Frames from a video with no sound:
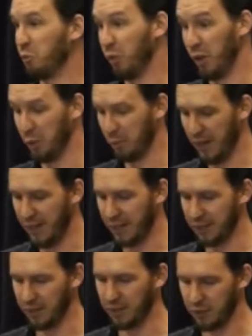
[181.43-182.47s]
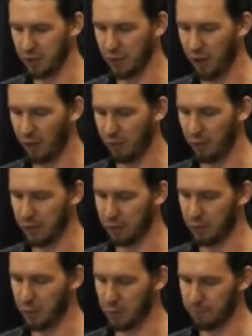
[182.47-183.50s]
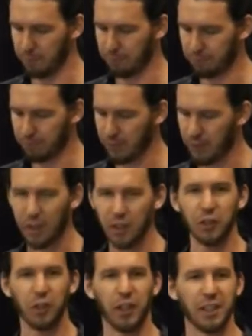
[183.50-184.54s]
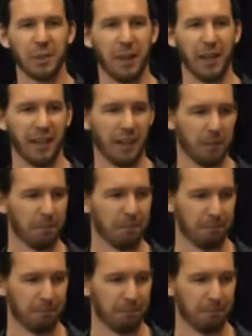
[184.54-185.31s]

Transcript: real meaning to, to life on this view. So you get to make it up.